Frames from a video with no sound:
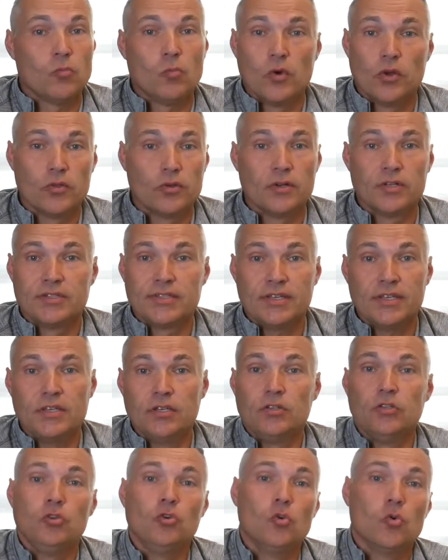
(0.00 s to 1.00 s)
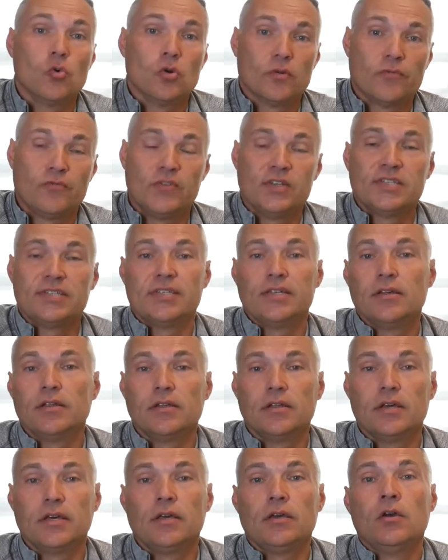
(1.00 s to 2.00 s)
whether it's in your
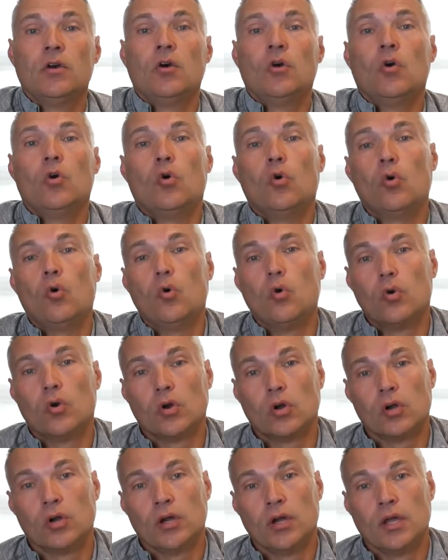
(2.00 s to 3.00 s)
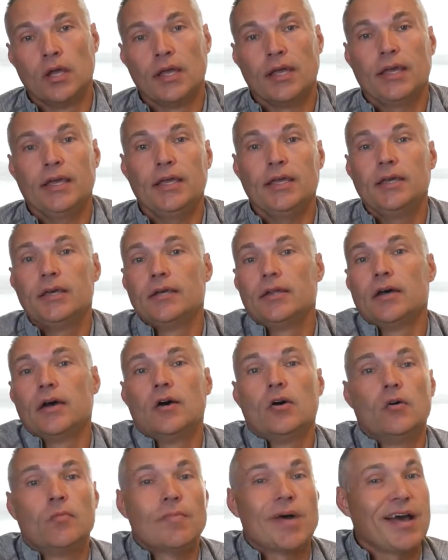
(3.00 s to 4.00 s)
facility or in-home.